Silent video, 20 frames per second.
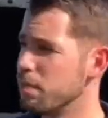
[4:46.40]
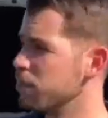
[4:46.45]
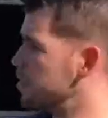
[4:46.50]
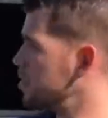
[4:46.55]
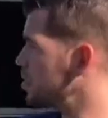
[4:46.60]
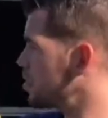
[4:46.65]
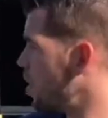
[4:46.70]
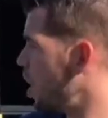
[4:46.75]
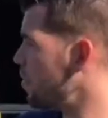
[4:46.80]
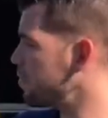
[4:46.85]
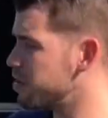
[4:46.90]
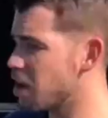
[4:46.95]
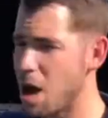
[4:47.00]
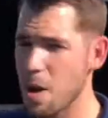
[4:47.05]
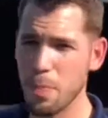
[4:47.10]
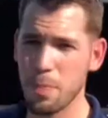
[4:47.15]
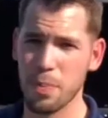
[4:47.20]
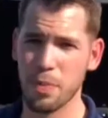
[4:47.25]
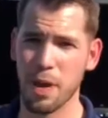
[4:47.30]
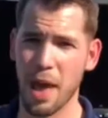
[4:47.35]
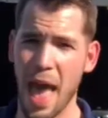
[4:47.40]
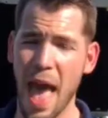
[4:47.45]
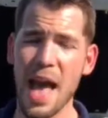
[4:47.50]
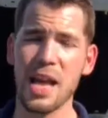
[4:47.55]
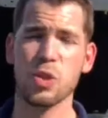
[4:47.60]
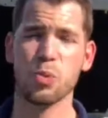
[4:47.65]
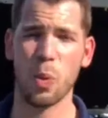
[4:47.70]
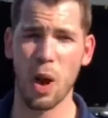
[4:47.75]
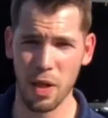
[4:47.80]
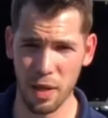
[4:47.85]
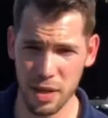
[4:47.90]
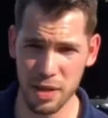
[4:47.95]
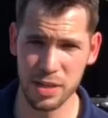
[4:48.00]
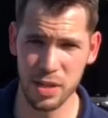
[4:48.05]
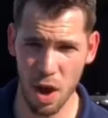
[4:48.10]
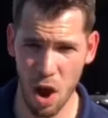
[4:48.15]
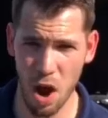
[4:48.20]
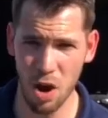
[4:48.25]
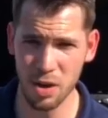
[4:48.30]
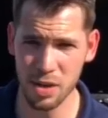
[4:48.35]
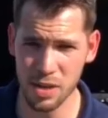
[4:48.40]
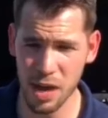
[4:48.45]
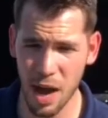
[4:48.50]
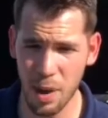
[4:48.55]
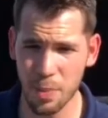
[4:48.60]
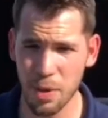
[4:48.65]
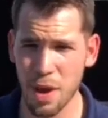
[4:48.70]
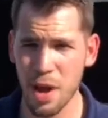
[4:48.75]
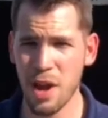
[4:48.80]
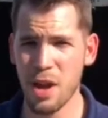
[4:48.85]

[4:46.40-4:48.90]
the soft top as well as the hard top.